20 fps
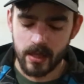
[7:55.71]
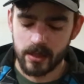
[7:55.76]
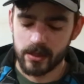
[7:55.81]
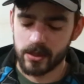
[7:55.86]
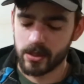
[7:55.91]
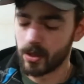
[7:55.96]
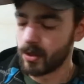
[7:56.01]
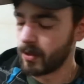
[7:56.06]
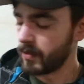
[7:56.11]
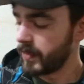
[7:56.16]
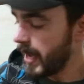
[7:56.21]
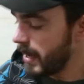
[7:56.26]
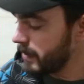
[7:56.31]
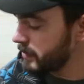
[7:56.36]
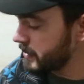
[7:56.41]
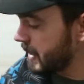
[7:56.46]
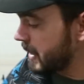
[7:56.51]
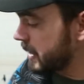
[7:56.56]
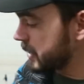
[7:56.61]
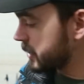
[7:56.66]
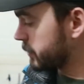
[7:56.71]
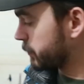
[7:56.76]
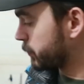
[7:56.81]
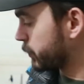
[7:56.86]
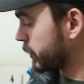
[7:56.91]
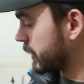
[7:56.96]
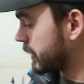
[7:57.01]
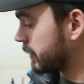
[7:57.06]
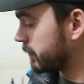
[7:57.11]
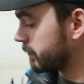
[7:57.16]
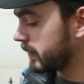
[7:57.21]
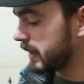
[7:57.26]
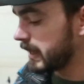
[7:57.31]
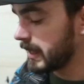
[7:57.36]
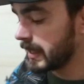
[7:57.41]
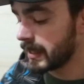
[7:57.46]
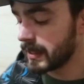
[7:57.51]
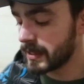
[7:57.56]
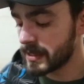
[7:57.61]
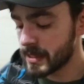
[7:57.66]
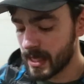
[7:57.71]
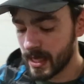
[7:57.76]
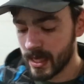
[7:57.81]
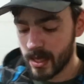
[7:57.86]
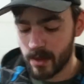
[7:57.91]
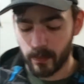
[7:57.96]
So that was actually pretty convenient.